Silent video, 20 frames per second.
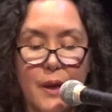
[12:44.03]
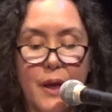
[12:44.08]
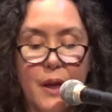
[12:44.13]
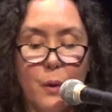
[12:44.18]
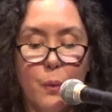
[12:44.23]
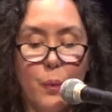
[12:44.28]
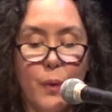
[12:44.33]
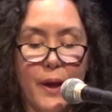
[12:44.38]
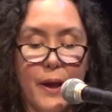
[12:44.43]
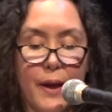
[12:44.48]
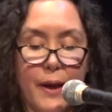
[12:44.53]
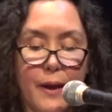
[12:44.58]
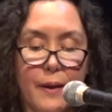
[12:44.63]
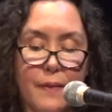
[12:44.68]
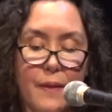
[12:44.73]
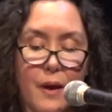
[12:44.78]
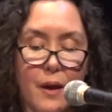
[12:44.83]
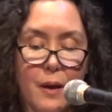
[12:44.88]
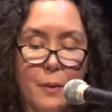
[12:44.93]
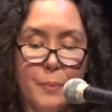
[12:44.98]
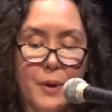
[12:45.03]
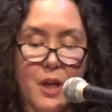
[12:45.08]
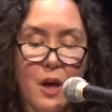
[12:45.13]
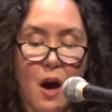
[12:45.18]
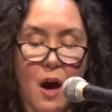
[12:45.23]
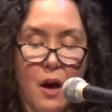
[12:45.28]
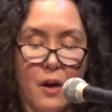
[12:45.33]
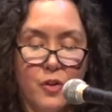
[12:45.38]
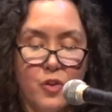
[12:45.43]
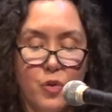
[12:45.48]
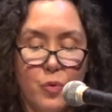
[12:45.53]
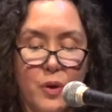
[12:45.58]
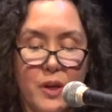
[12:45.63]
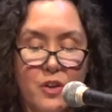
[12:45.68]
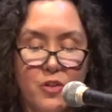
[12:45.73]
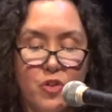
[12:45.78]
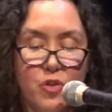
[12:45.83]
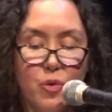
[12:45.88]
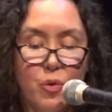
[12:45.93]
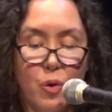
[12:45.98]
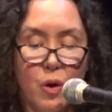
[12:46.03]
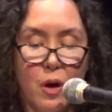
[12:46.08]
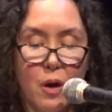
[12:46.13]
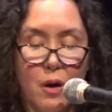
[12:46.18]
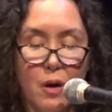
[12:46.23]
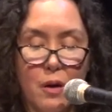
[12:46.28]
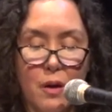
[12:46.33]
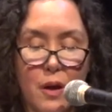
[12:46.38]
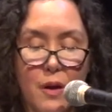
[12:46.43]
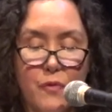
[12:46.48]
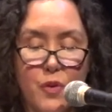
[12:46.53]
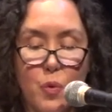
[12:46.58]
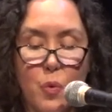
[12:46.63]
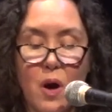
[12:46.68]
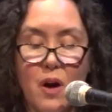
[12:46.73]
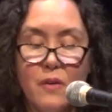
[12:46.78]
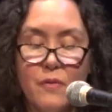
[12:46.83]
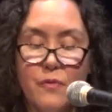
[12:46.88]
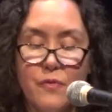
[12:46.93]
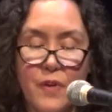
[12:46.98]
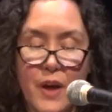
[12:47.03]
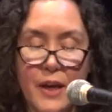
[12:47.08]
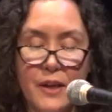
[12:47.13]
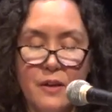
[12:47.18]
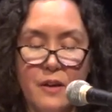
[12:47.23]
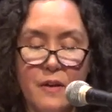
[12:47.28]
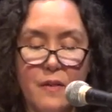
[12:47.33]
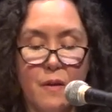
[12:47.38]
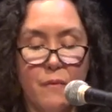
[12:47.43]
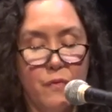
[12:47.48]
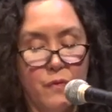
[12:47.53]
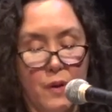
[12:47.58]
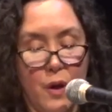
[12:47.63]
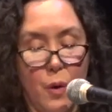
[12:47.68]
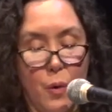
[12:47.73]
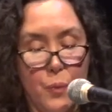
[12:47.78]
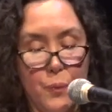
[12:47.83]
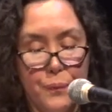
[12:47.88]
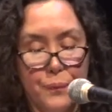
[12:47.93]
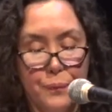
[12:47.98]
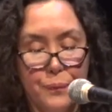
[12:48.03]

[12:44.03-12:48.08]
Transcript: in a way that can be hard to endure if you aren't finding the flow.